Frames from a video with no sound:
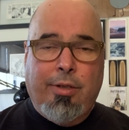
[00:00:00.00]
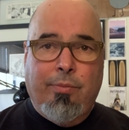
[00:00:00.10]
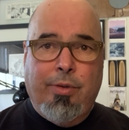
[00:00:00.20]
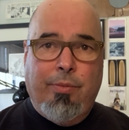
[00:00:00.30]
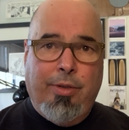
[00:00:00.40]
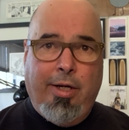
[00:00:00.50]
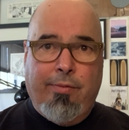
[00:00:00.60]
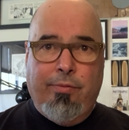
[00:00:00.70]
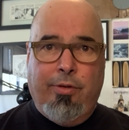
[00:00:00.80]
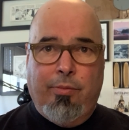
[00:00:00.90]
we
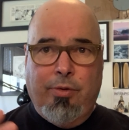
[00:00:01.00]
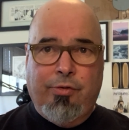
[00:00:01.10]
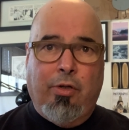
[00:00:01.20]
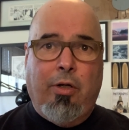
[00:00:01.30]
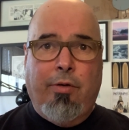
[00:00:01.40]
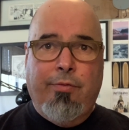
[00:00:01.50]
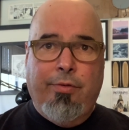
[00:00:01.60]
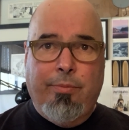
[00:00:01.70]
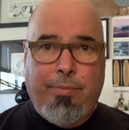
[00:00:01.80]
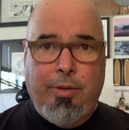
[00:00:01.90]
have a resolve
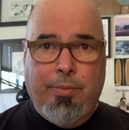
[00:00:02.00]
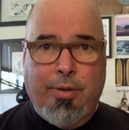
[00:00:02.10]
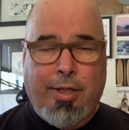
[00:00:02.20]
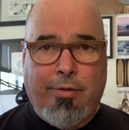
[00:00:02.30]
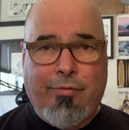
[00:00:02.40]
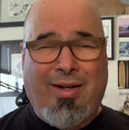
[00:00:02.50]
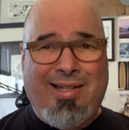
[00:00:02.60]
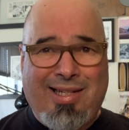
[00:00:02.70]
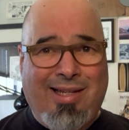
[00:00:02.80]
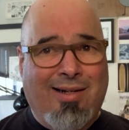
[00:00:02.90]
and people kind of
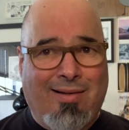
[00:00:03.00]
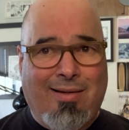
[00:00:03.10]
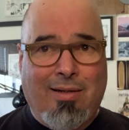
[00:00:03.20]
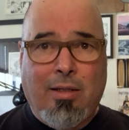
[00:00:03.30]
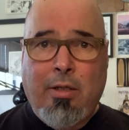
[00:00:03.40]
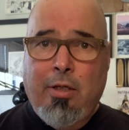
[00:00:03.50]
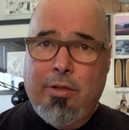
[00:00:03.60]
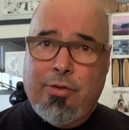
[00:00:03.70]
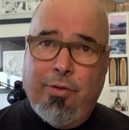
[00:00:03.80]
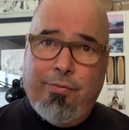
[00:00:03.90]
finally get along.
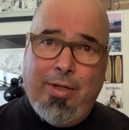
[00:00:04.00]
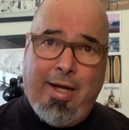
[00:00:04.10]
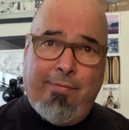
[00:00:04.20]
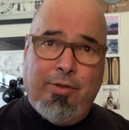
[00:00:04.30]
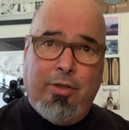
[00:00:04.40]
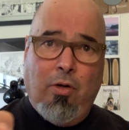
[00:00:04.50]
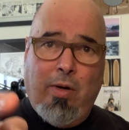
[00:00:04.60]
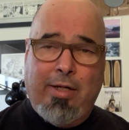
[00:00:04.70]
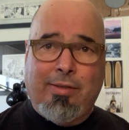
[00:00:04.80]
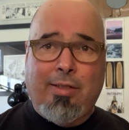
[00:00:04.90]
So if you have to go
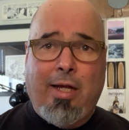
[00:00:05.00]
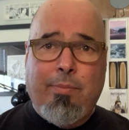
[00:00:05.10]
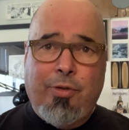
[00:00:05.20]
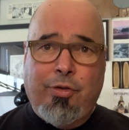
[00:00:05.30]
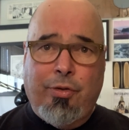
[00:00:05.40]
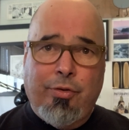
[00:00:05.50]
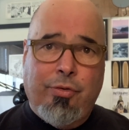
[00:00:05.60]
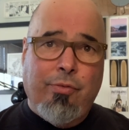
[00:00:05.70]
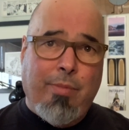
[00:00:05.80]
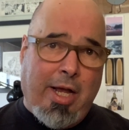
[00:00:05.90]
outside, be sure
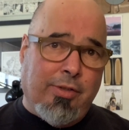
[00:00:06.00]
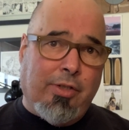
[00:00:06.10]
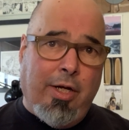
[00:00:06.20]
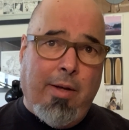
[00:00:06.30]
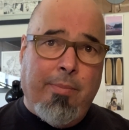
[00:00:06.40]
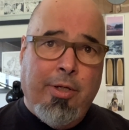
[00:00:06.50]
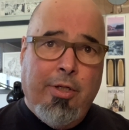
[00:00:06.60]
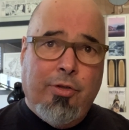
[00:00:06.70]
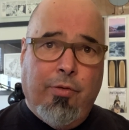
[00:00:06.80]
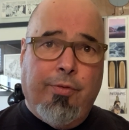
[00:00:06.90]
to mask up.
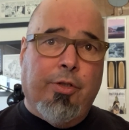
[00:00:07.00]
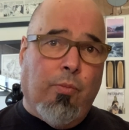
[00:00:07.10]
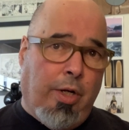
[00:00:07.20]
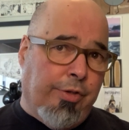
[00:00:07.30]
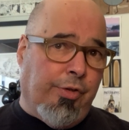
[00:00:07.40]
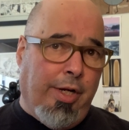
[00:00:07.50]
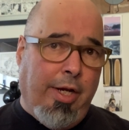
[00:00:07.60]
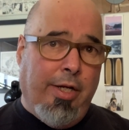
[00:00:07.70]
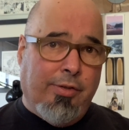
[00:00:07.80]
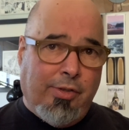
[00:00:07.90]
Don't forget to wash your
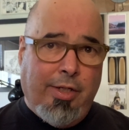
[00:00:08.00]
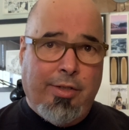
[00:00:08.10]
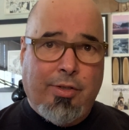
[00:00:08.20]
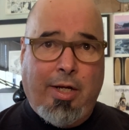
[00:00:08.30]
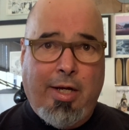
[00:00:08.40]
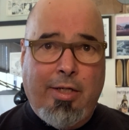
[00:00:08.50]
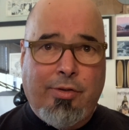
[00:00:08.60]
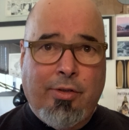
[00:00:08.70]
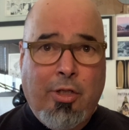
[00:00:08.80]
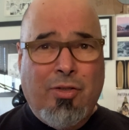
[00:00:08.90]
hands,
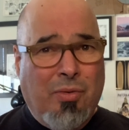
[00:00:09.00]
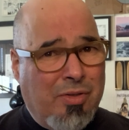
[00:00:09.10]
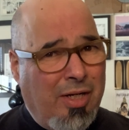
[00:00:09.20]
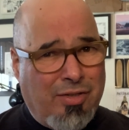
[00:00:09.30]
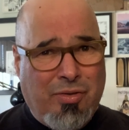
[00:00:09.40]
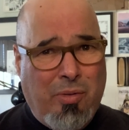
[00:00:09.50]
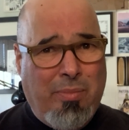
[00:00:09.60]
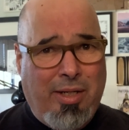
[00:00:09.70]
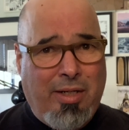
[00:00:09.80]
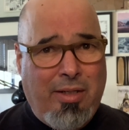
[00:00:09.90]
sanitize. Don't touch
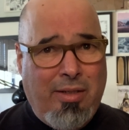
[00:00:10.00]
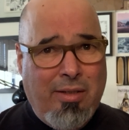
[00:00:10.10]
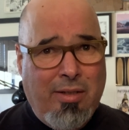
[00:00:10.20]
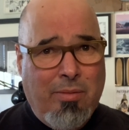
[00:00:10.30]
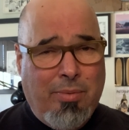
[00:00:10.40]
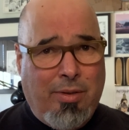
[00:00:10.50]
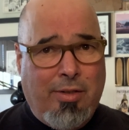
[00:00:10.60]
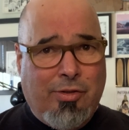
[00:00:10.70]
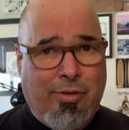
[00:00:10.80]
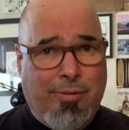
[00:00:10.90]
nobody, but
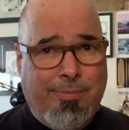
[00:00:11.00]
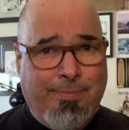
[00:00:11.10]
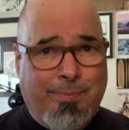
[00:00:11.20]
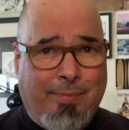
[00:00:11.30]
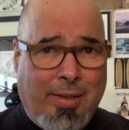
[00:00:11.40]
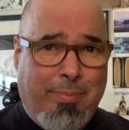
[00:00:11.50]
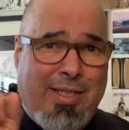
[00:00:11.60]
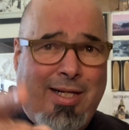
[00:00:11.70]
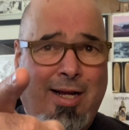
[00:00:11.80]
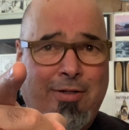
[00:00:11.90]
also be
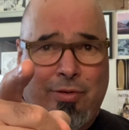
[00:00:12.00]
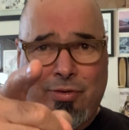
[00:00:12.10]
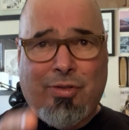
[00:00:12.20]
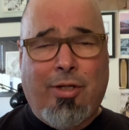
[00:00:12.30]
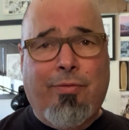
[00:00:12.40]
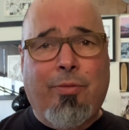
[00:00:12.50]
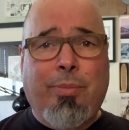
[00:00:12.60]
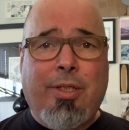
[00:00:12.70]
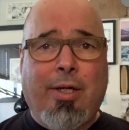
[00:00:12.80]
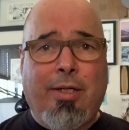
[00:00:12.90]
kind to yourself and
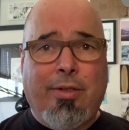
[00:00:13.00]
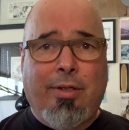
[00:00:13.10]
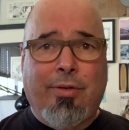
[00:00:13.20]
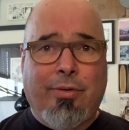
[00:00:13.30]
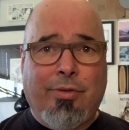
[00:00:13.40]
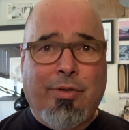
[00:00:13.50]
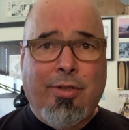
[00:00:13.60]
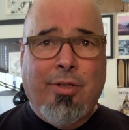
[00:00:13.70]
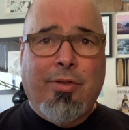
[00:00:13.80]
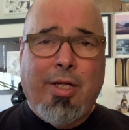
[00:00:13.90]
be kind to others.
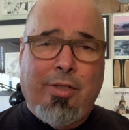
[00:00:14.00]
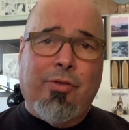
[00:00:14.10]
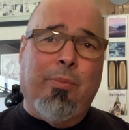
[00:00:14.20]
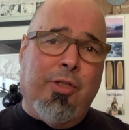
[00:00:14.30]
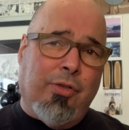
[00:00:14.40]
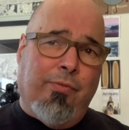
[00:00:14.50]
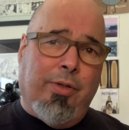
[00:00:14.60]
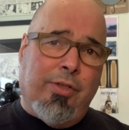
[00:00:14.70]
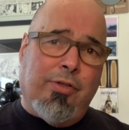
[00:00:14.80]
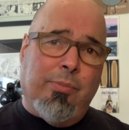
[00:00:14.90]
Thank you so much. Don't
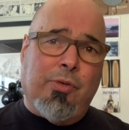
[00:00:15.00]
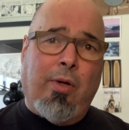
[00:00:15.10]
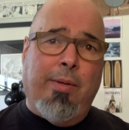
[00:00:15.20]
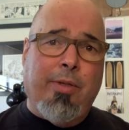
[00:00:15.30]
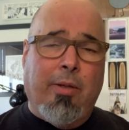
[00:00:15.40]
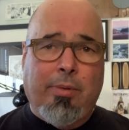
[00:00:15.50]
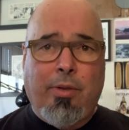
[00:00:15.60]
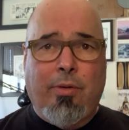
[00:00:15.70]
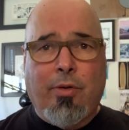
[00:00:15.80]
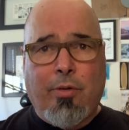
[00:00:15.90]
forget to subscribe down
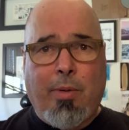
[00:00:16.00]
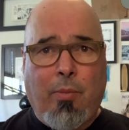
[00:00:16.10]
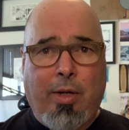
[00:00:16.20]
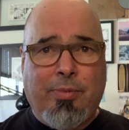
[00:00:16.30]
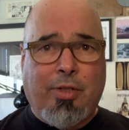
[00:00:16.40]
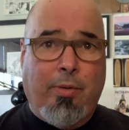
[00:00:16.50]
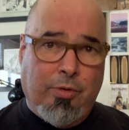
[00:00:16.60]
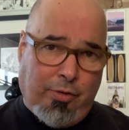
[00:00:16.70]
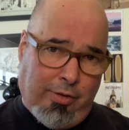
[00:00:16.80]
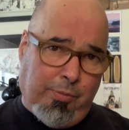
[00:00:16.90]
below or go to my website,
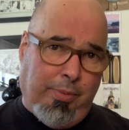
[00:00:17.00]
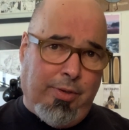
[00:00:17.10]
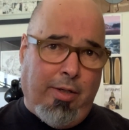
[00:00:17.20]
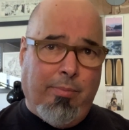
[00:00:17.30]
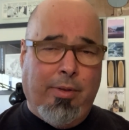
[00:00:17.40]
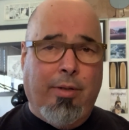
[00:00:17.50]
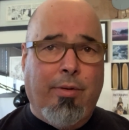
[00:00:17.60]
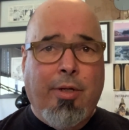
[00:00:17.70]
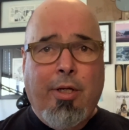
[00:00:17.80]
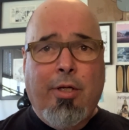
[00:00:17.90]
which I'll also put down
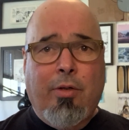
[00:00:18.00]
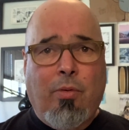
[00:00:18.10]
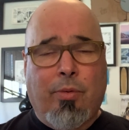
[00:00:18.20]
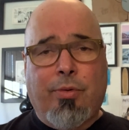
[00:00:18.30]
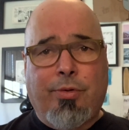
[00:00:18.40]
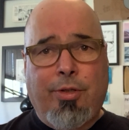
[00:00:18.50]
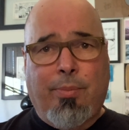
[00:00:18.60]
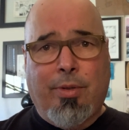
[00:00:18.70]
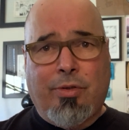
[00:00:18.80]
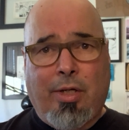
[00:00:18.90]
below,
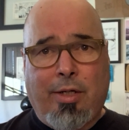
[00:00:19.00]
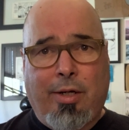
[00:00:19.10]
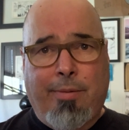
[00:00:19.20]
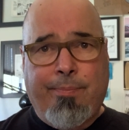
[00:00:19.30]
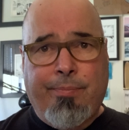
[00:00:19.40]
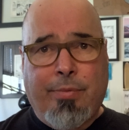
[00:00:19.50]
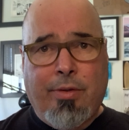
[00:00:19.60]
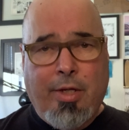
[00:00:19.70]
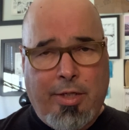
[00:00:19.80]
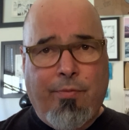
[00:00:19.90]
corntortillapress.com.
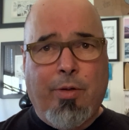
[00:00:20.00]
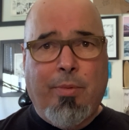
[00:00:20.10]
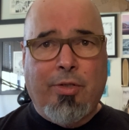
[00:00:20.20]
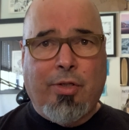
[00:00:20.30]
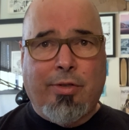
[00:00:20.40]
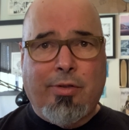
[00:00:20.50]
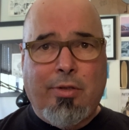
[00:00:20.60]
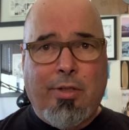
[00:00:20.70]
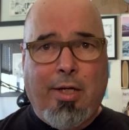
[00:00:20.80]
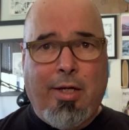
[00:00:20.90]
Thank you very much. I'll
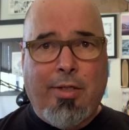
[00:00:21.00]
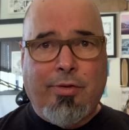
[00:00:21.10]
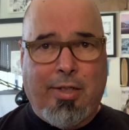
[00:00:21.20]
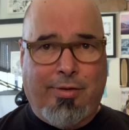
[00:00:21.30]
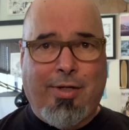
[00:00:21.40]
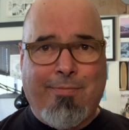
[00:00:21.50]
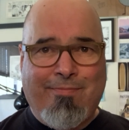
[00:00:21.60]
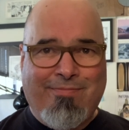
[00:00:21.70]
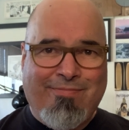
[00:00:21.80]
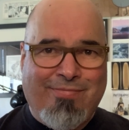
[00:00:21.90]
see you guys next time.
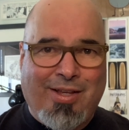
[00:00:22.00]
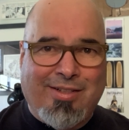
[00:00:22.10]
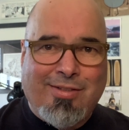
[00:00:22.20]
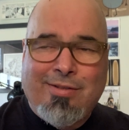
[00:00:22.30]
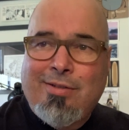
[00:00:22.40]
Thanks.